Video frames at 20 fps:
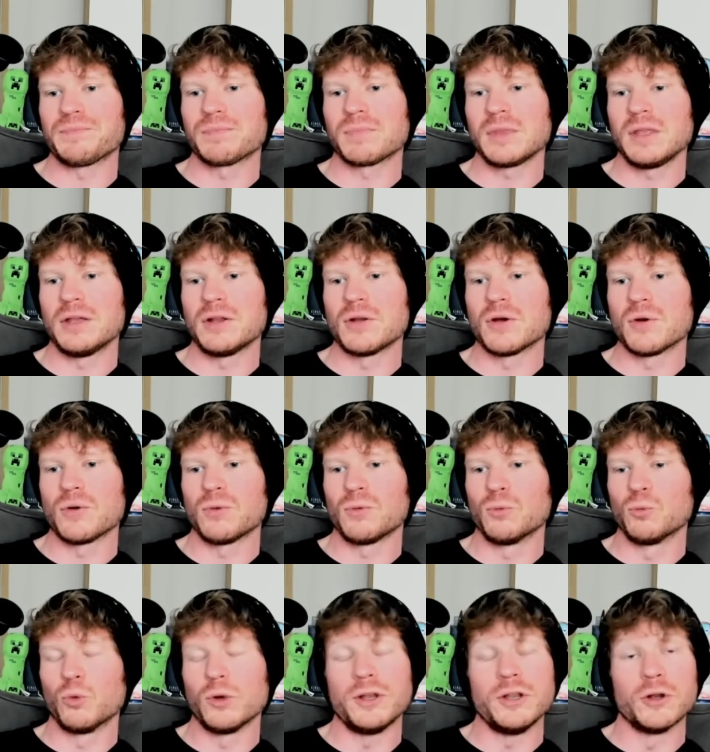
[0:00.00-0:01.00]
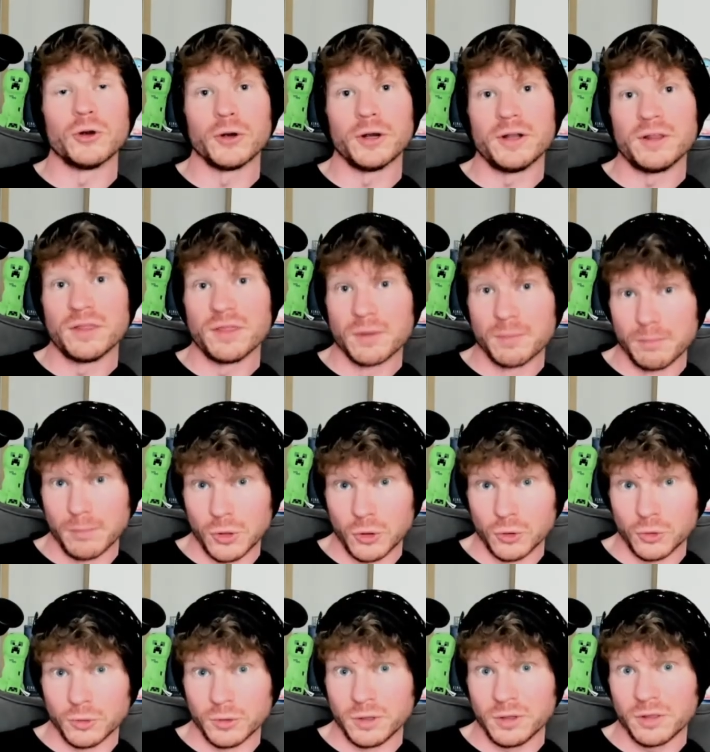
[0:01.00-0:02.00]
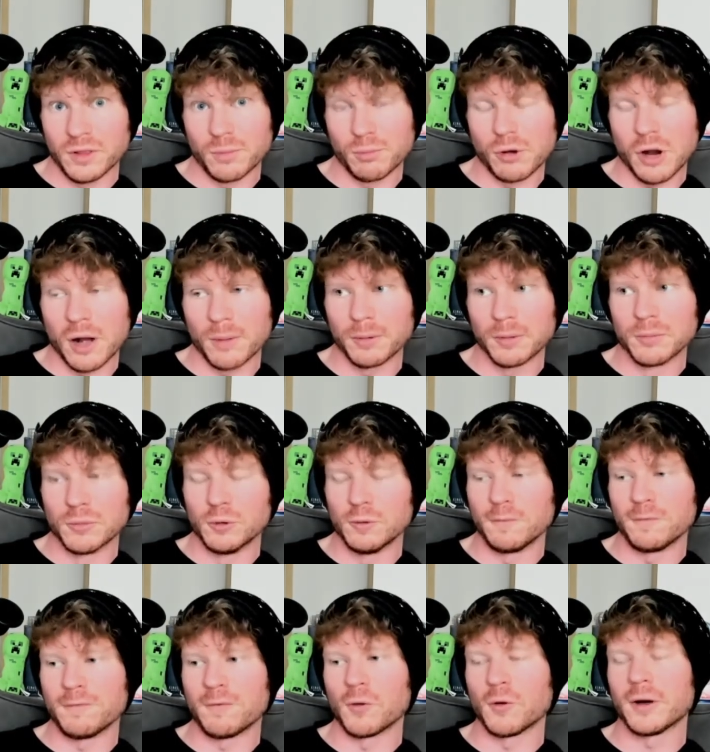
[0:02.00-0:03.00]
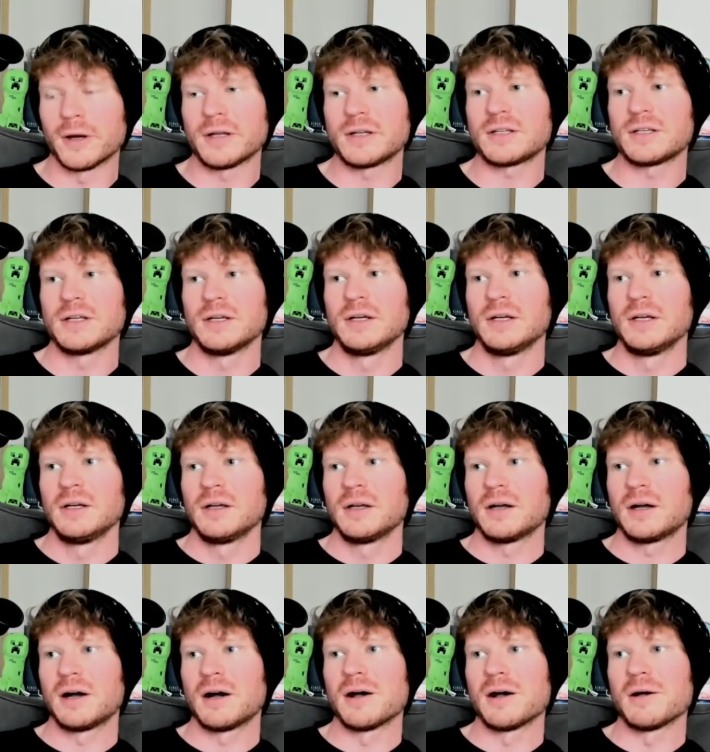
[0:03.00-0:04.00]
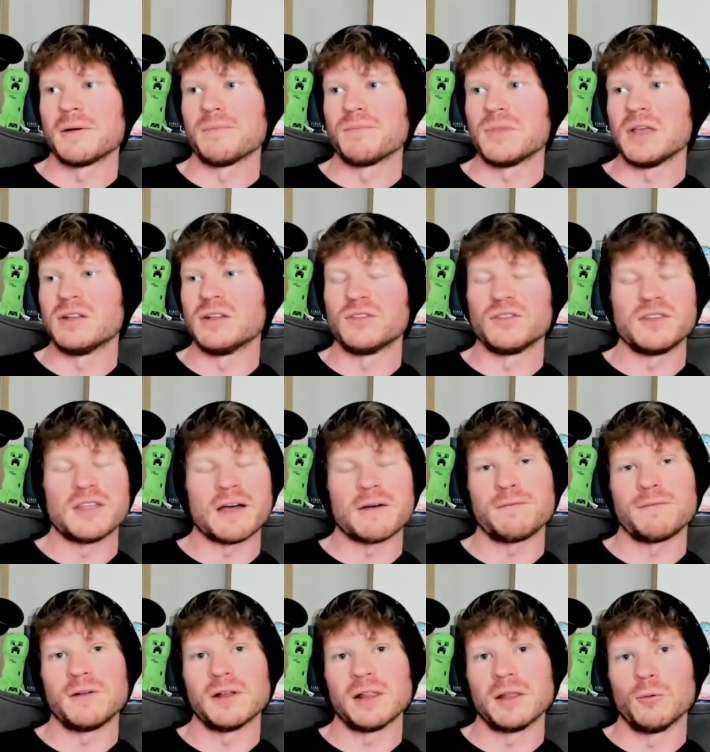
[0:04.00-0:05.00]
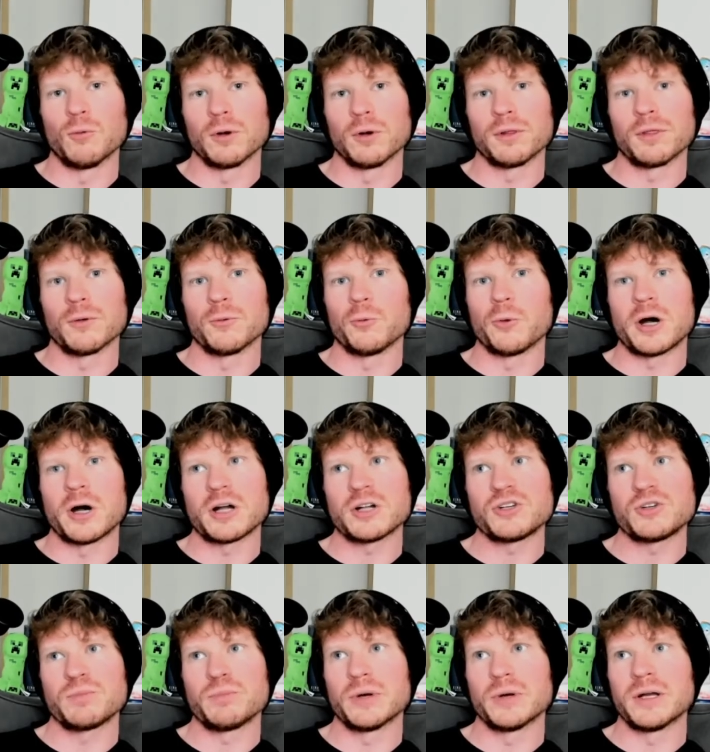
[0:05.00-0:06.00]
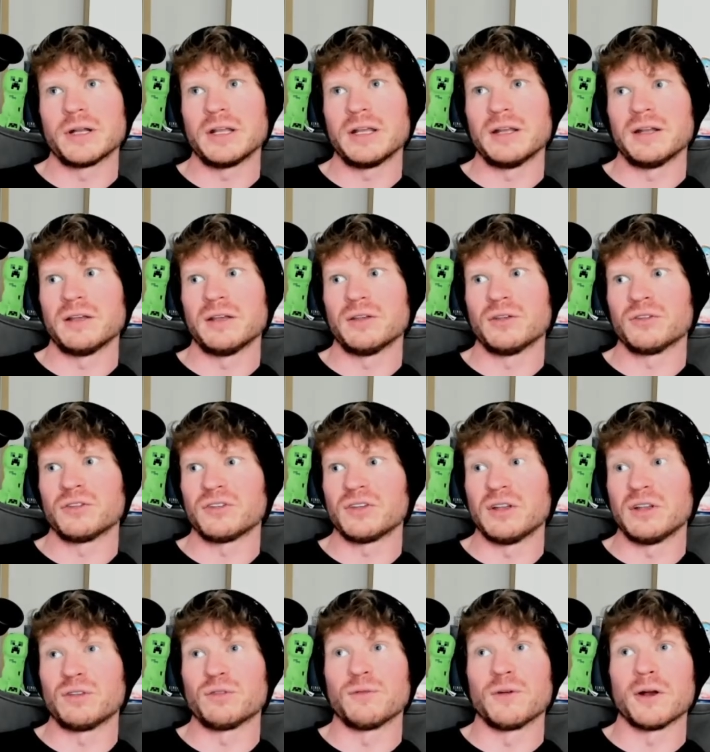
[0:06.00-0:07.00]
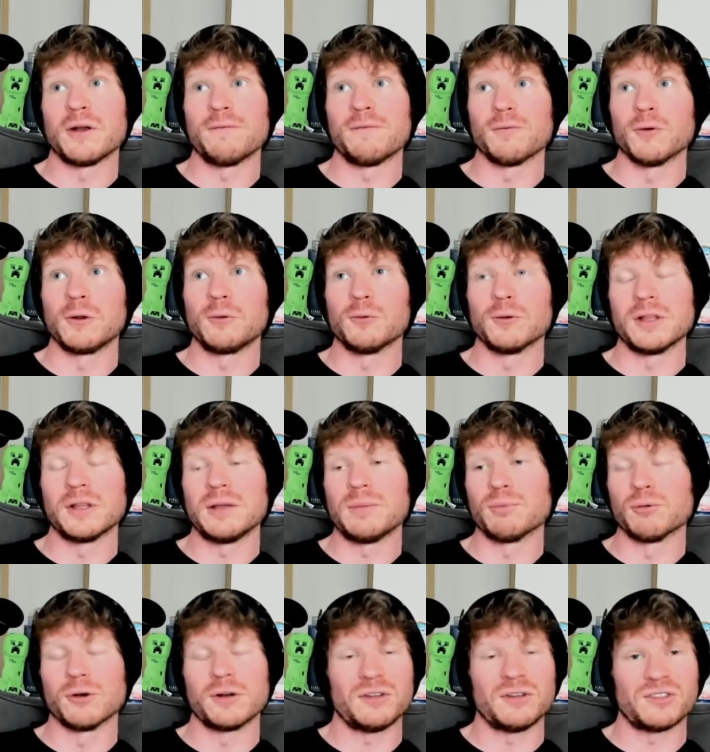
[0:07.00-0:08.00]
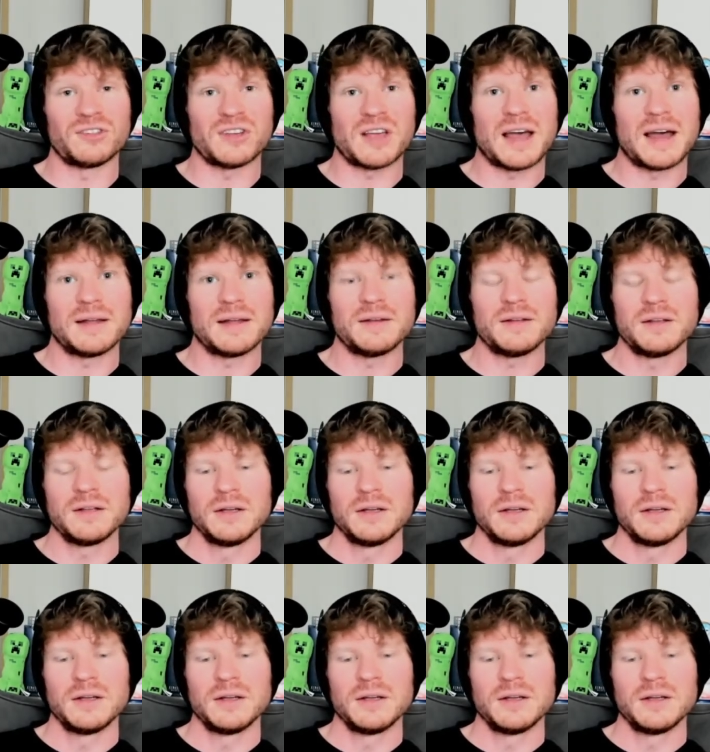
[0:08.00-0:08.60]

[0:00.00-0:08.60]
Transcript: you know, when you're in the mood, the proper mood for it, it's definitely worth a watch. But it's very frequently pretty sad.